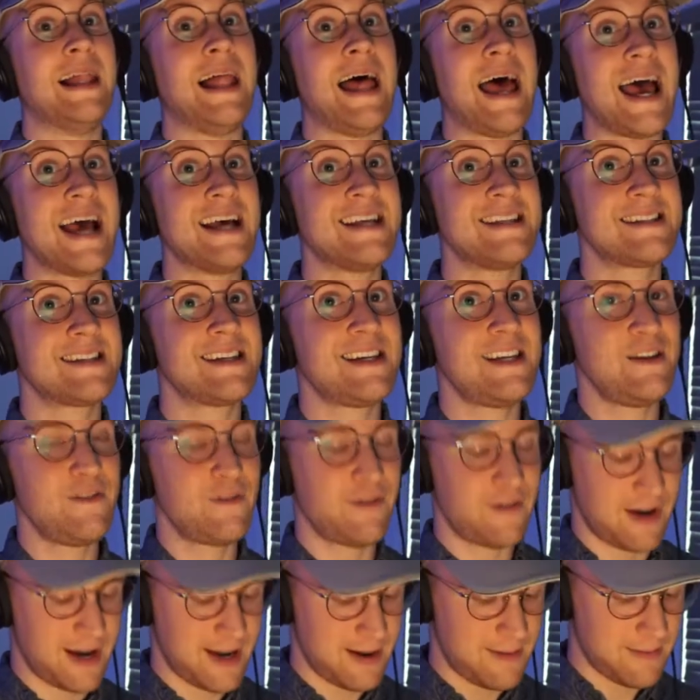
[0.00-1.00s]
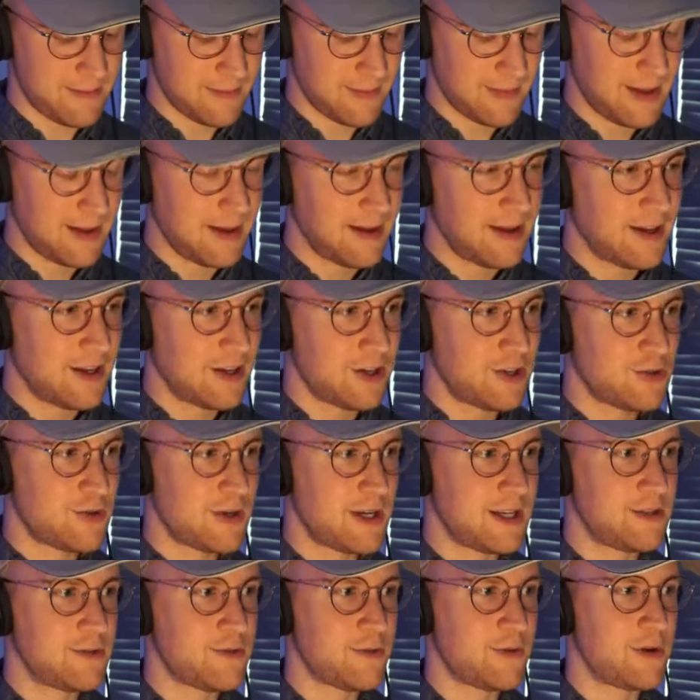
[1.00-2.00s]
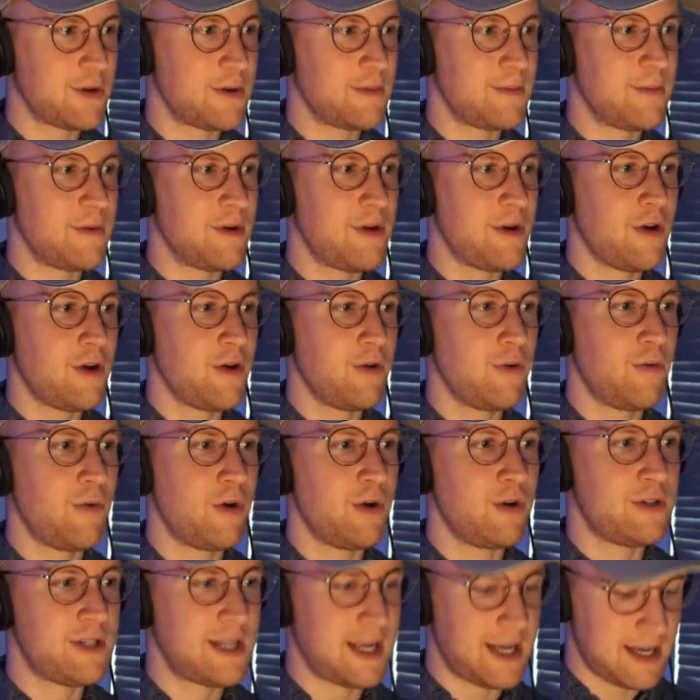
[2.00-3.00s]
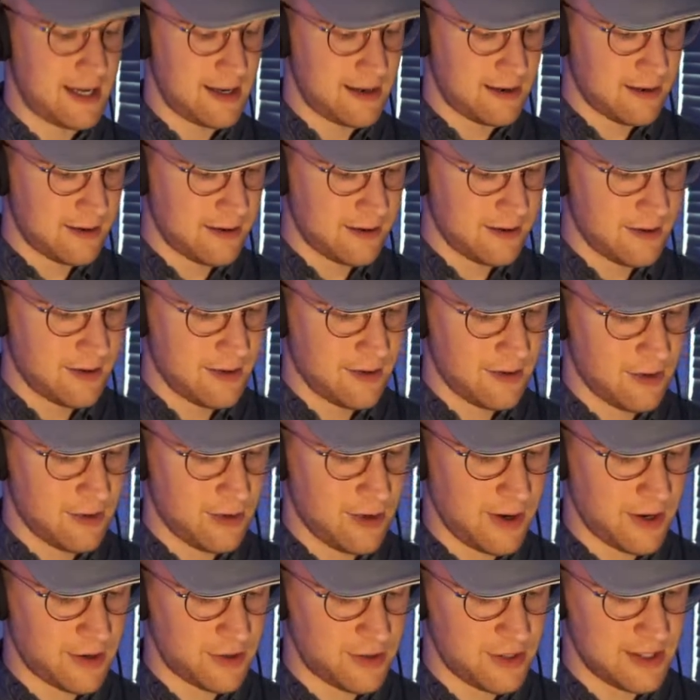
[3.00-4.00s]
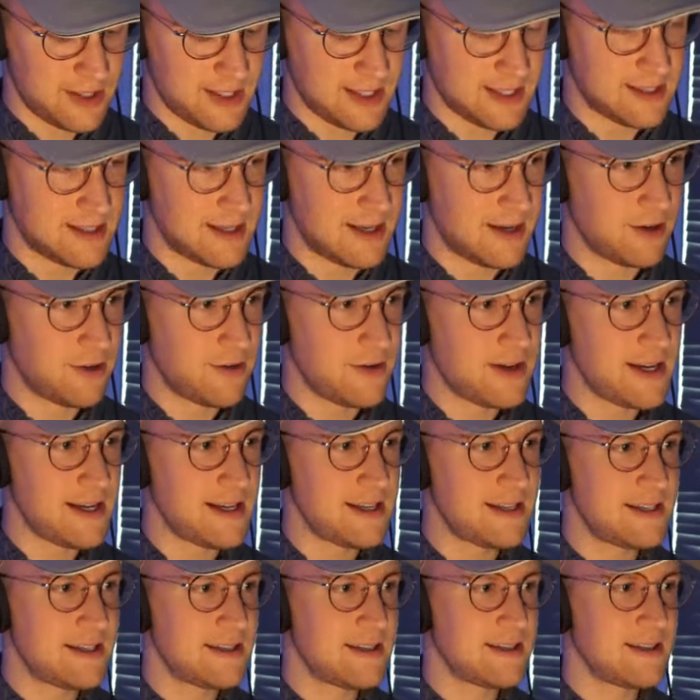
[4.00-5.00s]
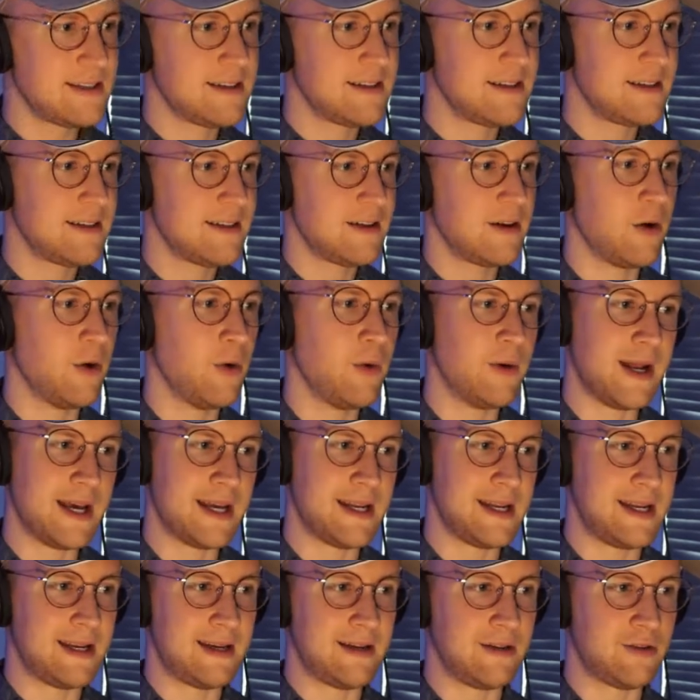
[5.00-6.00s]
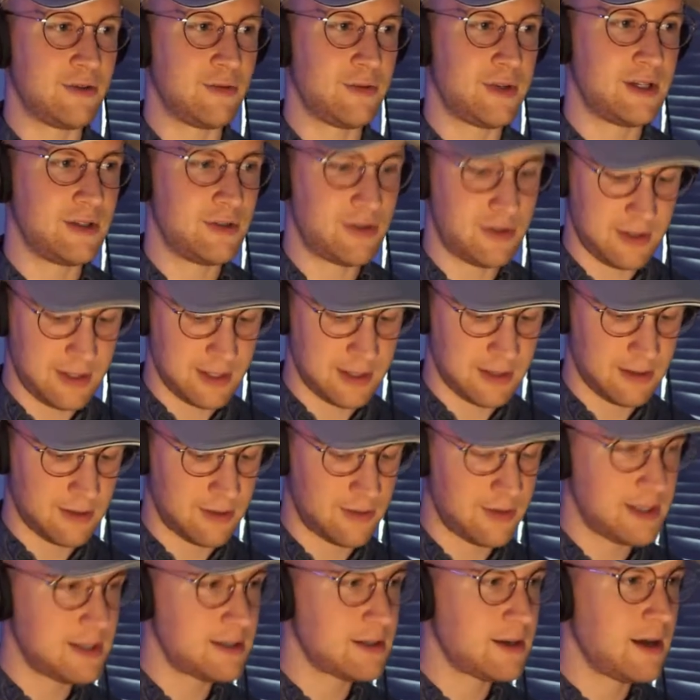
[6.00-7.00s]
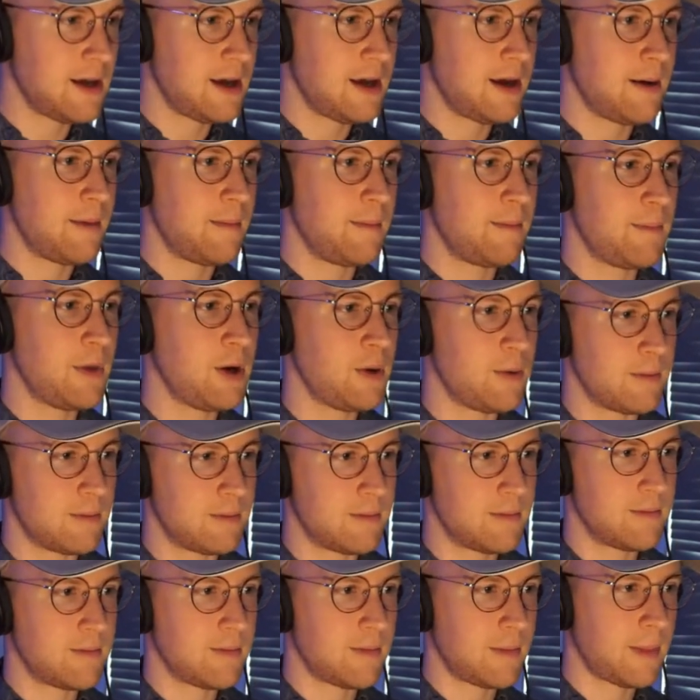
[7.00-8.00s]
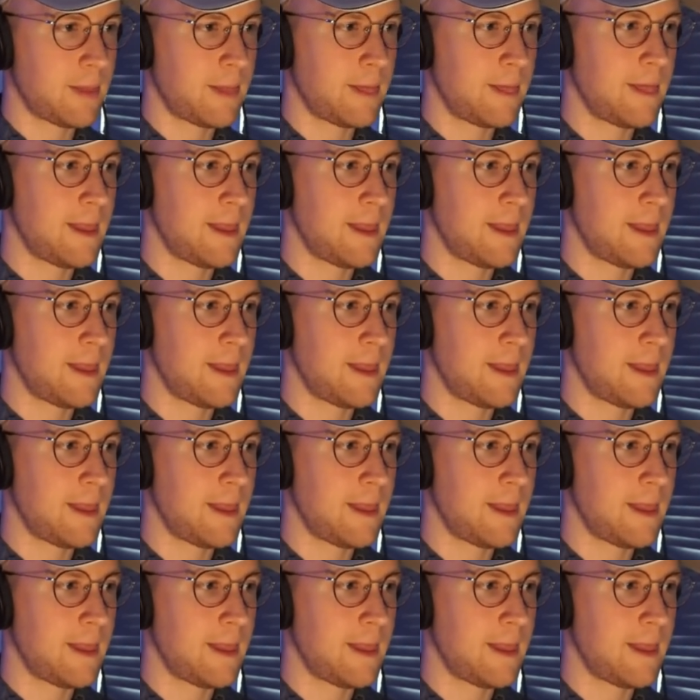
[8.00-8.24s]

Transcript: That's my last keyframe. Transform, rotate 360 degrees. Oh, that ain't 360 degrees. Boom.